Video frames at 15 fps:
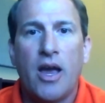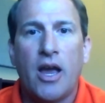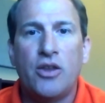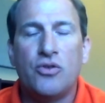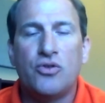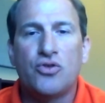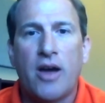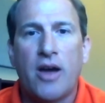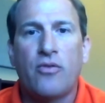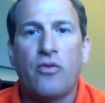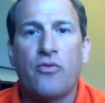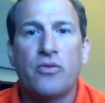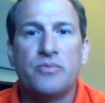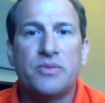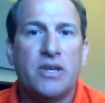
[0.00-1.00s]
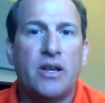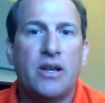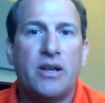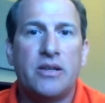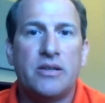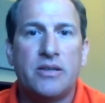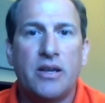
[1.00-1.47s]
and you travel from
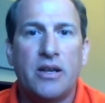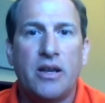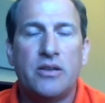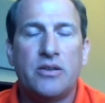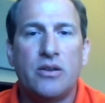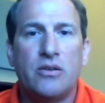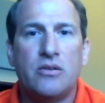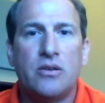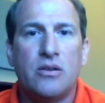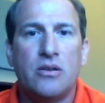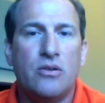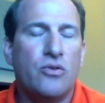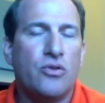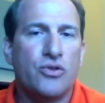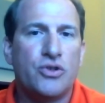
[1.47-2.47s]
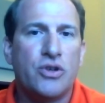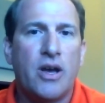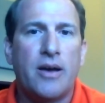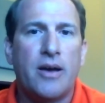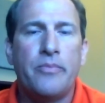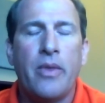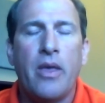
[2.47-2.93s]
city to city to do your
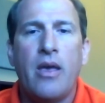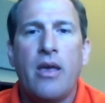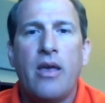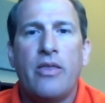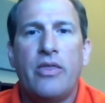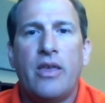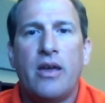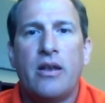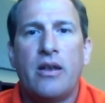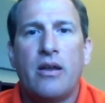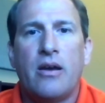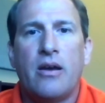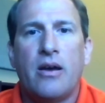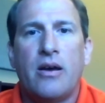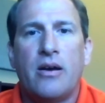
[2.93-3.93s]
job, then